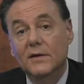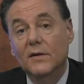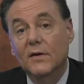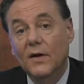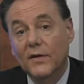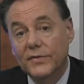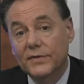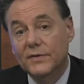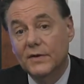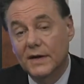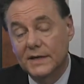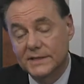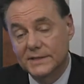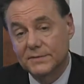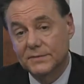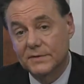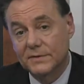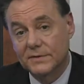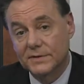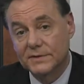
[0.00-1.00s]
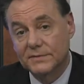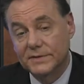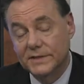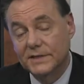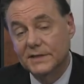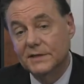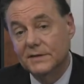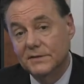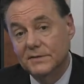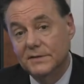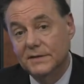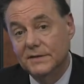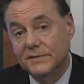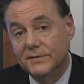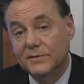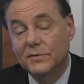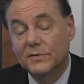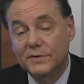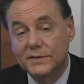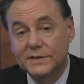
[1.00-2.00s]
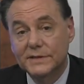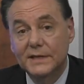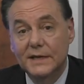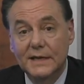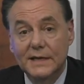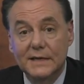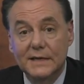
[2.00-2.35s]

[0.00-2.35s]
authorized workers, which included, of course,